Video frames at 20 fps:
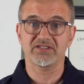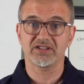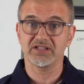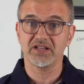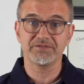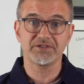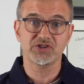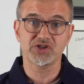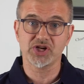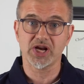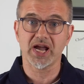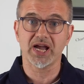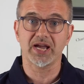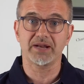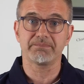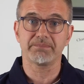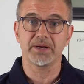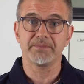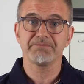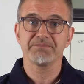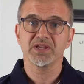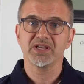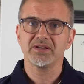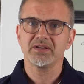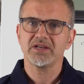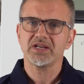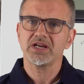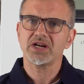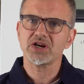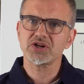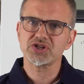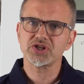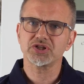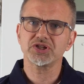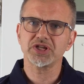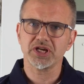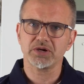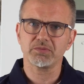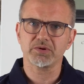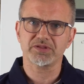I'd love to chat, but here's the
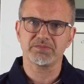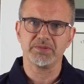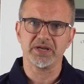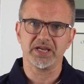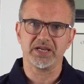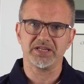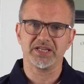deal with me.